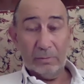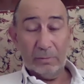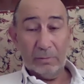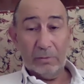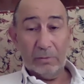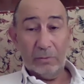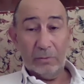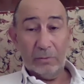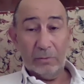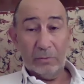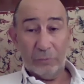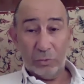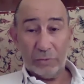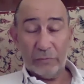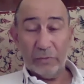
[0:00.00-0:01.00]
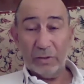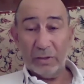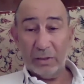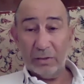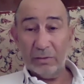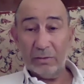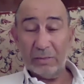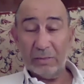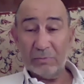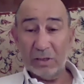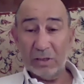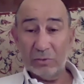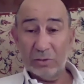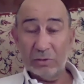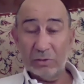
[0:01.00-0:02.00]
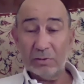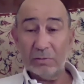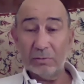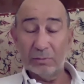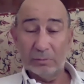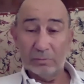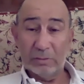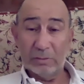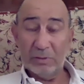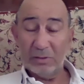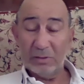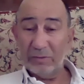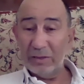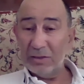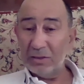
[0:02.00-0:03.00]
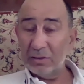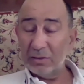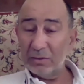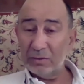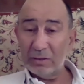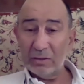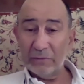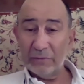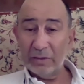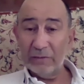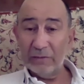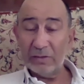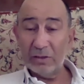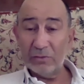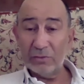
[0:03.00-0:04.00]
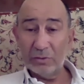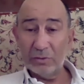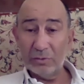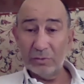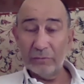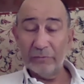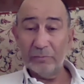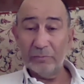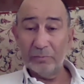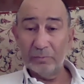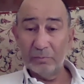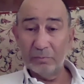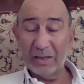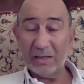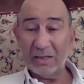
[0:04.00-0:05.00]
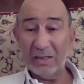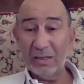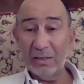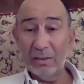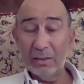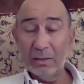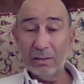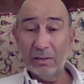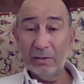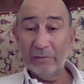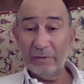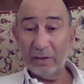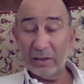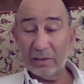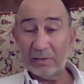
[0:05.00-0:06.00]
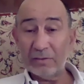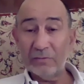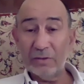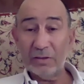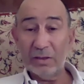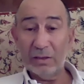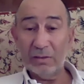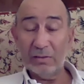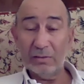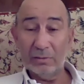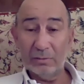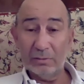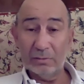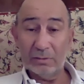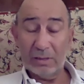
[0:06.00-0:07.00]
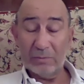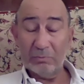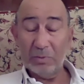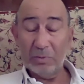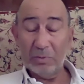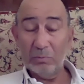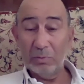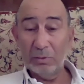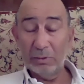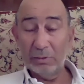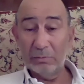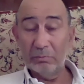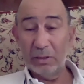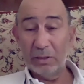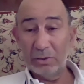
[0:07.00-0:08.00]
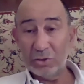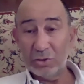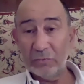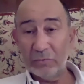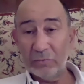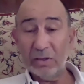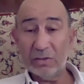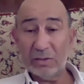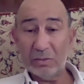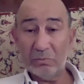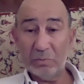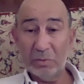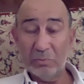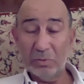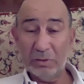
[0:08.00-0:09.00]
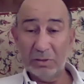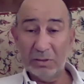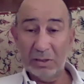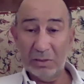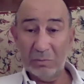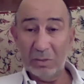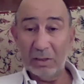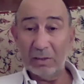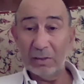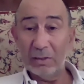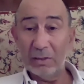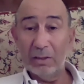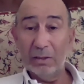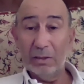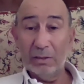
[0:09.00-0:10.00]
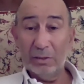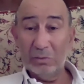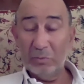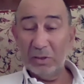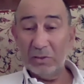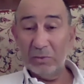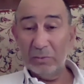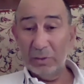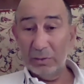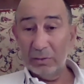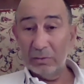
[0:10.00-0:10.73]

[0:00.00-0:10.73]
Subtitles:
Of course, we had some thousands, maybe 20, 25,000 of Maquis in France. We had some people in Belgium. We had some people in Denmark. And by the way,